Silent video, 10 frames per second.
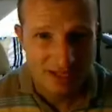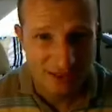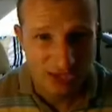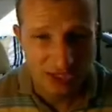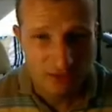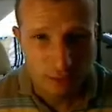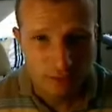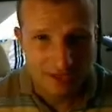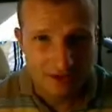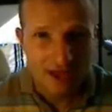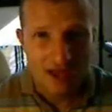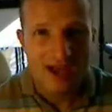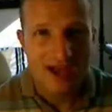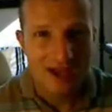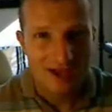I thought I'd throw it in there.
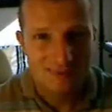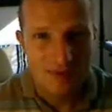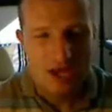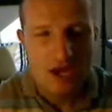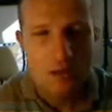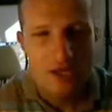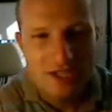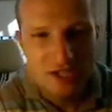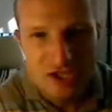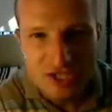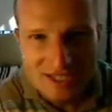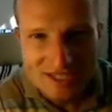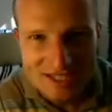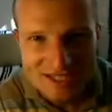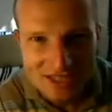Aha. We can just
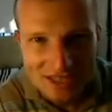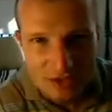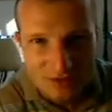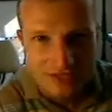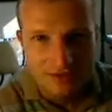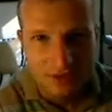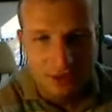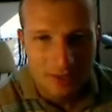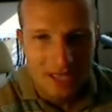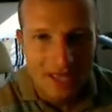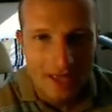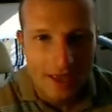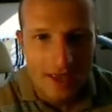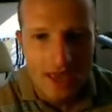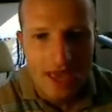as easily use the verb
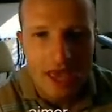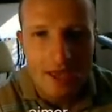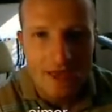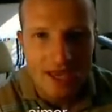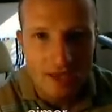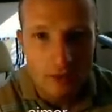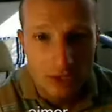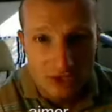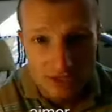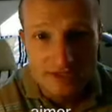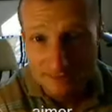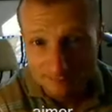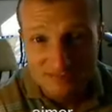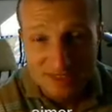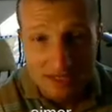aimer, which is
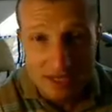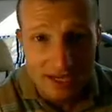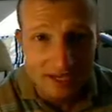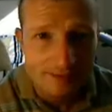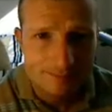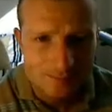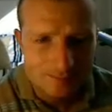to like.